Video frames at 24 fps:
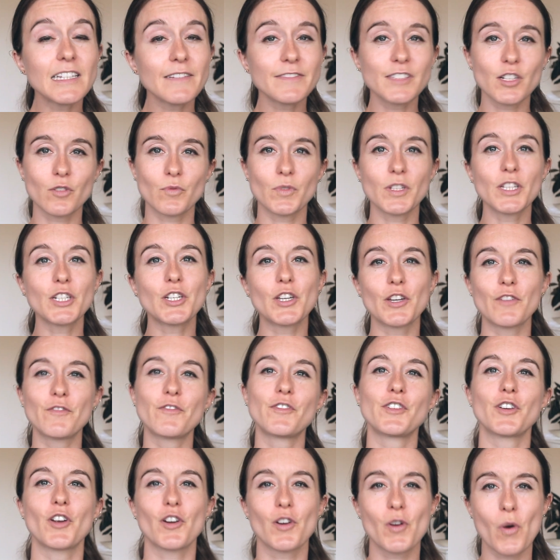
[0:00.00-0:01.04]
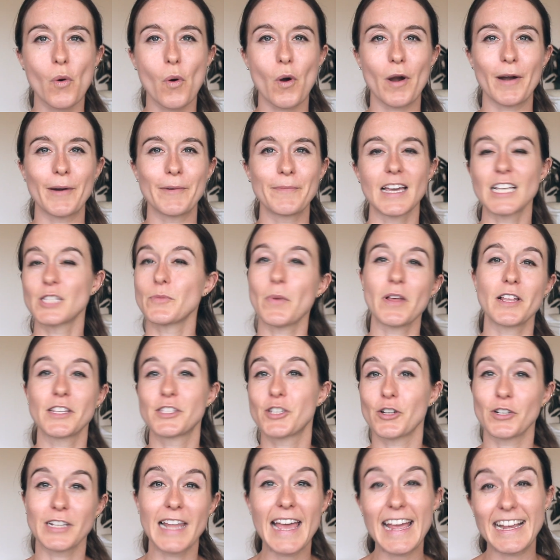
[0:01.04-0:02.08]
lifts are really good for your core, as well
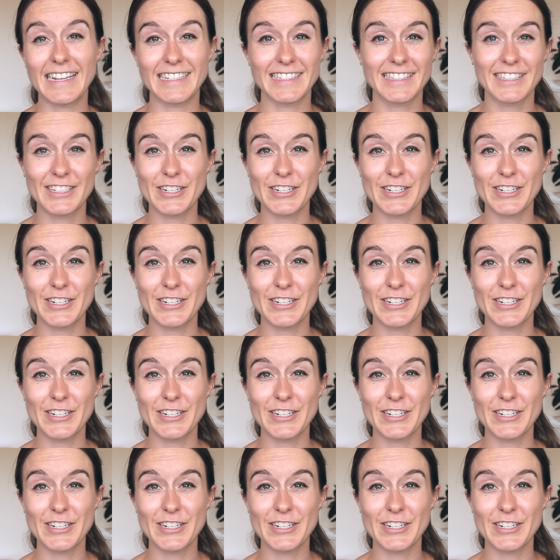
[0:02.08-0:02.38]
as your legs